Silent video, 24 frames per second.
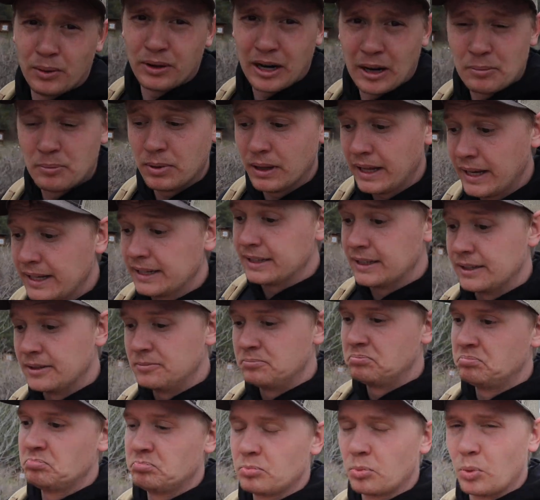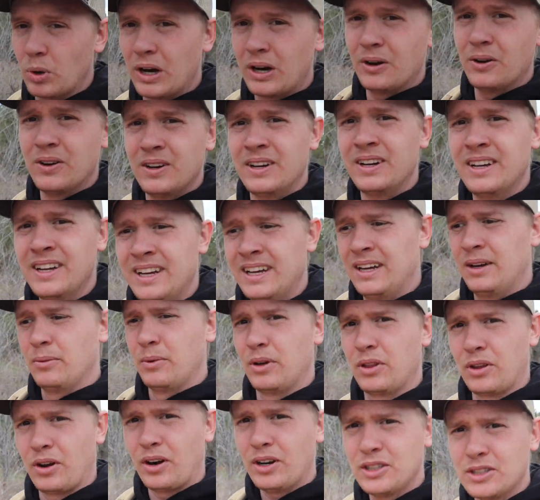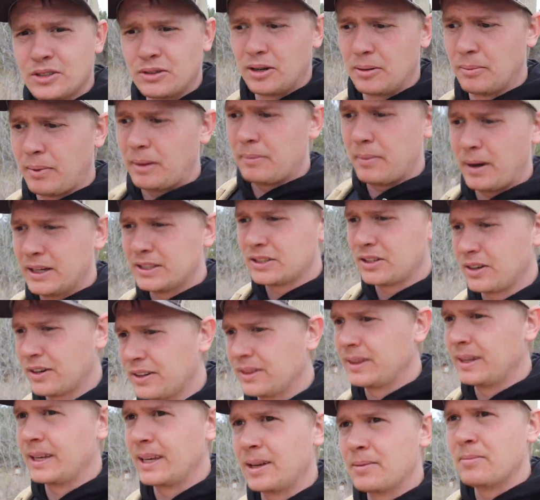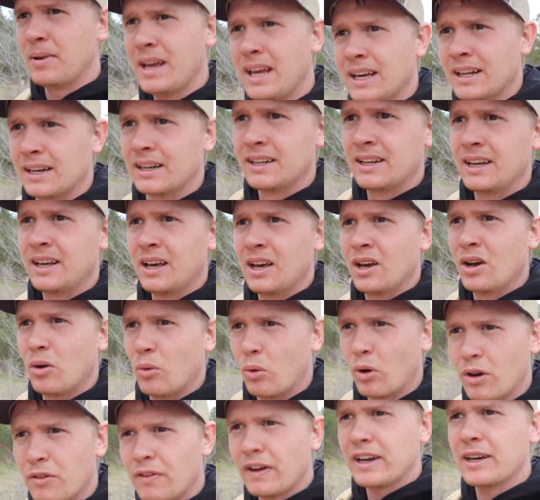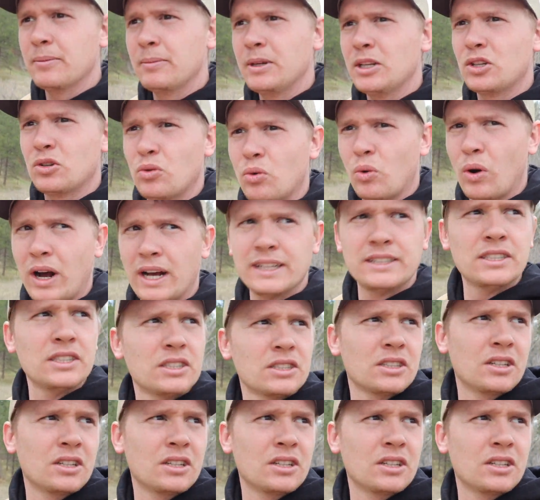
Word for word: when I played, and well, with archery, my mind started thinking, man, what if I can be twice as